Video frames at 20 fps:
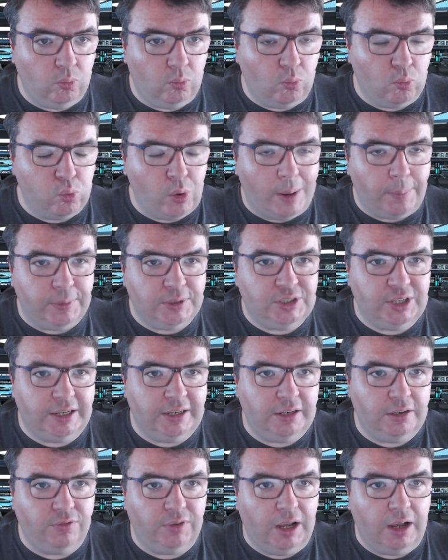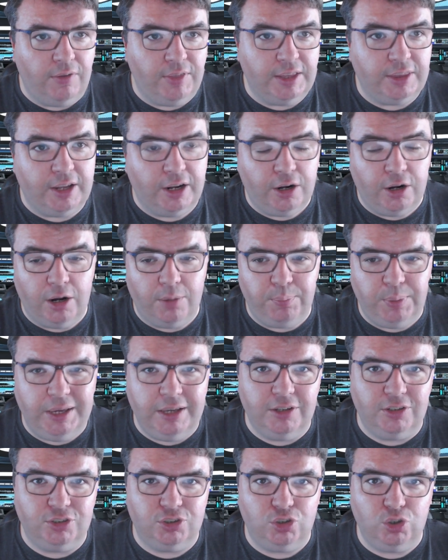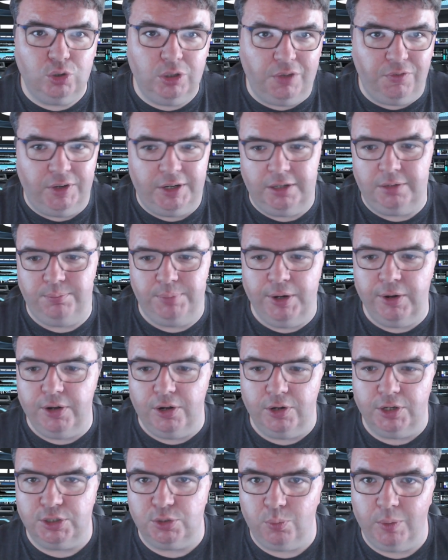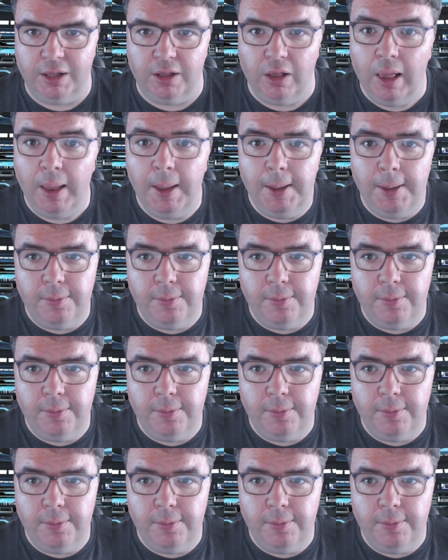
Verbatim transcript: representative of that there are appeals to living on Barrayar as well.